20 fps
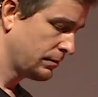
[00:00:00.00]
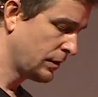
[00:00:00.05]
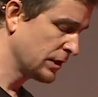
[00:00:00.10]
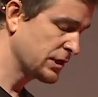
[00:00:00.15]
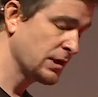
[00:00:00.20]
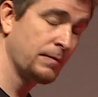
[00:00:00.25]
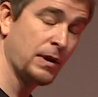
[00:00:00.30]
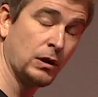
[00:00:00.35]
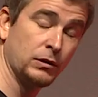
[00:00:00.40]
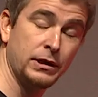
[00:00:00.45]

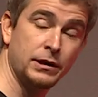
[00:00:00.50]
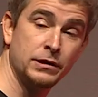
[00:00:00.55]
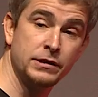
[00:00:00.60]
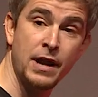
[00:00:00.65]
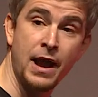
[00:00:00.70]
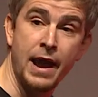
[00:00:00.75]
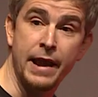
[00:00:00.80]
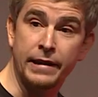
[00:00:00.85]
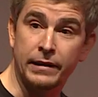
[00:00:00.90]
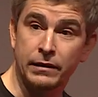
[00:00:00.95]
was about their
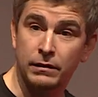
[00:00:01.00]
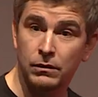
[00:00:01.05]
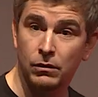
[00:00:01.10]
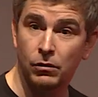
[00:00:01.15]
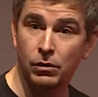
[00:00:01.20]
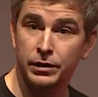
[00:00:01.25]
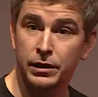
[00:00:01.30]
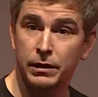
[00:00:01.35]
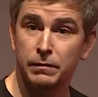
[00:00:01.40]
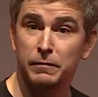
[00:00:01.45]
dying
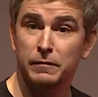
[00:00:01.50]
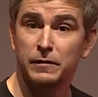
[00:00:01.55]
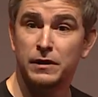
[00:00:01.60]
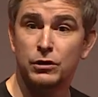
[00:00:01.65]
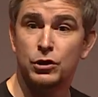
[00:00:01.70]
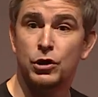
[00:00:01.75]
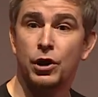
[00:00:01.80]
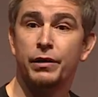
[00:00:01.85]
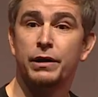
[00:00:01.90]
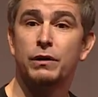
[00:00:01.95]
or they
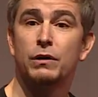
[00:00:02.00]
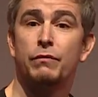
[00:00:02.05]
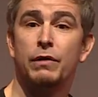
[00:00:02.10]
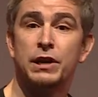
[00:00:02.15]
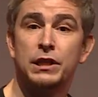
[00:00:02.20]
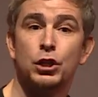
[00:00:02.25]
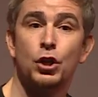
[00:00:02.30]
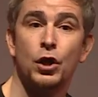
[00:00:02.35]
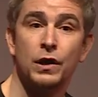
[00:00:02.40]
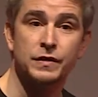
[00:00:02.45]
incurring
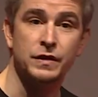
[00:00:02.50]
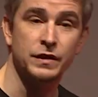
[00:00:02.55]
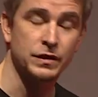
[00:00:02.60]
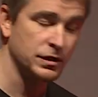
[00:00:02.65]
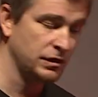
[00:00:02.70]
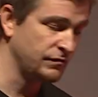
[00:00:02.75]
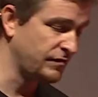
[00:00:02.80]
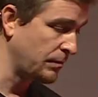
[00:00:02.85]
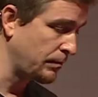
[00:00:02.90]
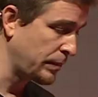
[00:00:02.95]
great
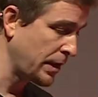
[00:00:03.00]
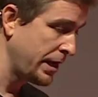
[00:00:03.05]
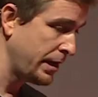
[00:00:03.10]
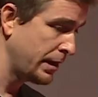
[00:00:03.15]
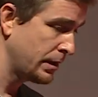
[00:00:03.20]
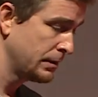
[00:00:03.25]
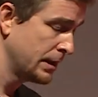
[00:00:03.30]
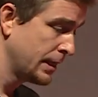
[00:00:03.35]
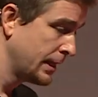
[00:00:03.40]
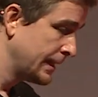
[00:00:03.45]
losses. If a
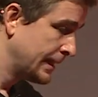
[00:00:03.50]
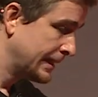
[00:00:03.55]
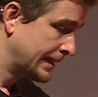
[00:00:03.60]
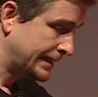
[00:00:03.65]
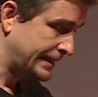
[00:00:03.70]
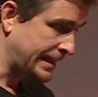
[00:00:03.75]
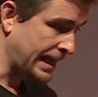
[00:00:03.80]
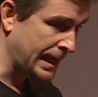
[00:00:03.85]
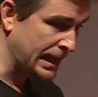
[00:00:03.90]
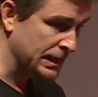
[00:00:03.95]
player
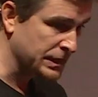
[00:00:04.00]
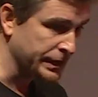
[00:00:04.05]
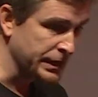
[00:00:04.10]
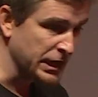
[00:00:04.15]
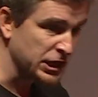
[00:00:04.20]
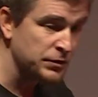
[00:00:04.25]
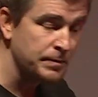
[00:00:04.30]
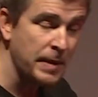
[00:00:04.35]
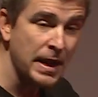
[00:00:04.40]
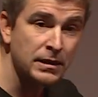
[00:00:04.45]
dies
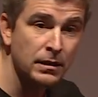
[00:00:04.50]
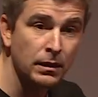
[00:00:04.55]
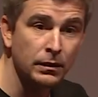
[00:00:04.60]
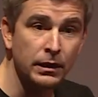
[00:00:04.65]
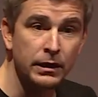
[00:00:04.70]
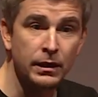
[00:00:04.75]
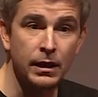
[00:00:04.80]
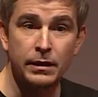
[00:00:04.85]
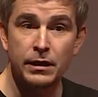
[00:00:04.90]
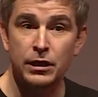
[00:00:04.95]

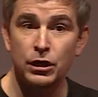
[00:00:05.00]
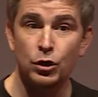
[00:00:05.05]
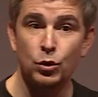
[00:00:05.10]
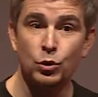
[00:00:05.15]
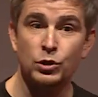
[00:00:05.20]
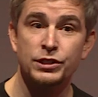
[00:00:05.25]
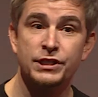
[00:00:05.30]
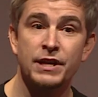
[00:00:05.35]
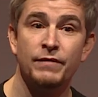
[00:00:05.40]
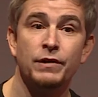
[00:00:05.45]
unexpectedly and he
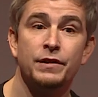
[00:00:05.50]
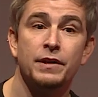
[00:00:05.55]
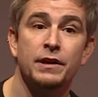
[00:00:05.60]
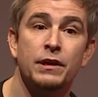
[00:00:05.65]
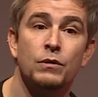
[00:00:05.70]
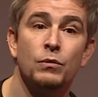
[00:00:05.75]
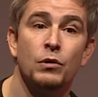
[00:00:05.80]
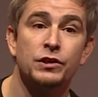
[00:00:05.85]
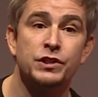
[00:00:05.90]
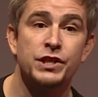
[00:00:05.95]
loses
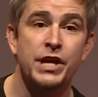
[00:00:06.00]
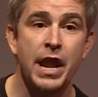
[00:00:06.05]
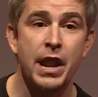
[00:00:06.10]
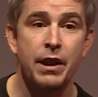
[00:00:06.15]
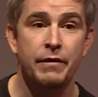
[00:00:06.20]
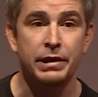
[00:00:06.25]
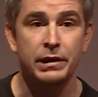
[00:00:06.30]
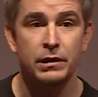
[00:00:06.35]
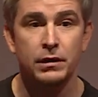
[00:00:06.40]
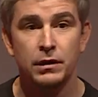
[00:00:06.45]
everything he was
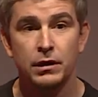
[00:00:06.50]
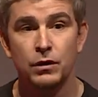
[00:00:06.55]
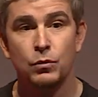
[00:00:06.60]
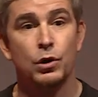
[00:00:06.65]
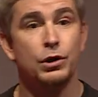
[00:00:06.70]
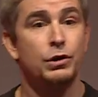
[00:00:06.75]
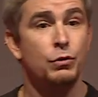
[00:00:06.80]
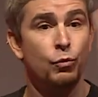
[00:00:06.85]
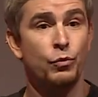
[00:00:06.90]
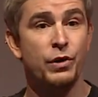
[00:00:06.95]
carrying, he
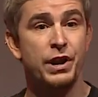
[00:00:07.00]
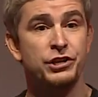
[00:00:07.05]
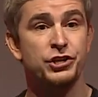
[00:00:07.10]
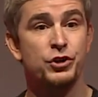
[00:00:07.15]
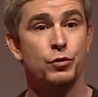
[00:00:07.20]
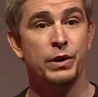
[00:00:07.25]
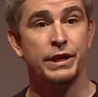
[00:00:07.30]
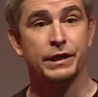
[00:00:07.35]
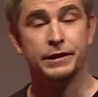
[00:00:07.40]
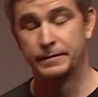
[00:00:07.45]
will
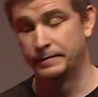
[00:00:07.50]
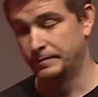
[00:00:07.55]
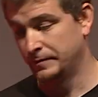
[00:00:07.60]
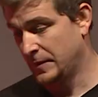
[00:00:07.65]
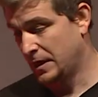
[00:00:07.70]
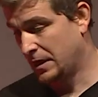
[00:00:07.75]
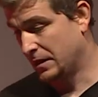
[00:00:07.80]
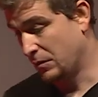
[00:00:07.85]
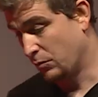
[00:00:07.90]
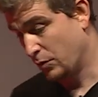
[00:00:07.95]
rage quit.
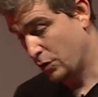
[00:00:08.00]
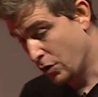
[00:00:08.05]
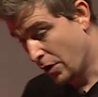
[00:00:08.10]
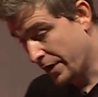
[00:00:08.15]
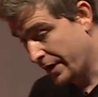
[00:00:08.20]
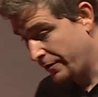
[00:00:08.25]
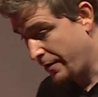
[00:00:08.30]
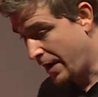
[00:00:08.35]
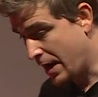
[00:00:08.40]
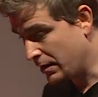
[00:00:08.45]
And we
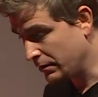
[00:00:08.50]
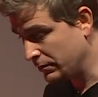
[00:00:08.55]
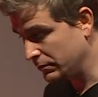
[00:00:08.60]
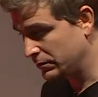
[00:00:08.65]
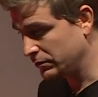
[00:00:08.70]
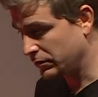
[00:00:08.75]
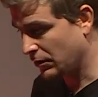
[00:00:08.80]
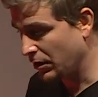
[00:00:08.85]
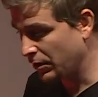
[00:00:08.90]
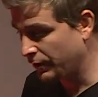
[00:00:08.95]
got
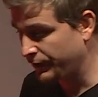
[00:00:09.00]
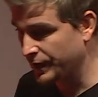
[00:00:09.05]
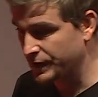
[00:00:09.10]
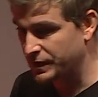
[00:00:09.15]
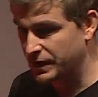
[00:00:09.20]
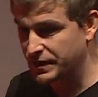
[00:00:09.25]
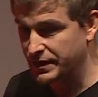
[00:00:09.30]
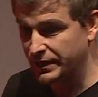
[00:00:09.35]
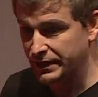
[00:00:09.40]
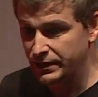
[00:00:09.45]
around, all of
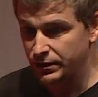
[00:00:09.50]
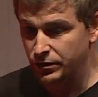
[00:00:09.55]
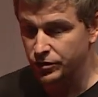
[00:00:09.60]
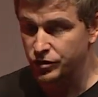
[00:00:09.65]
us as an